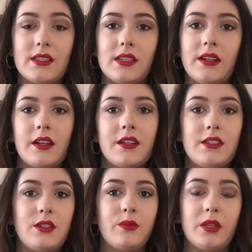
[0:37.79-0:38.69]
silk
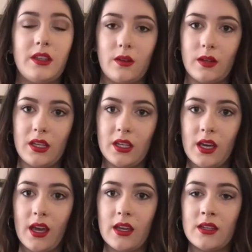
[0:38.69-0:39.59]
dupioni
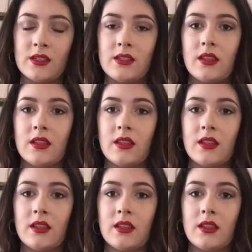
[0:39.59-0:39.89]
and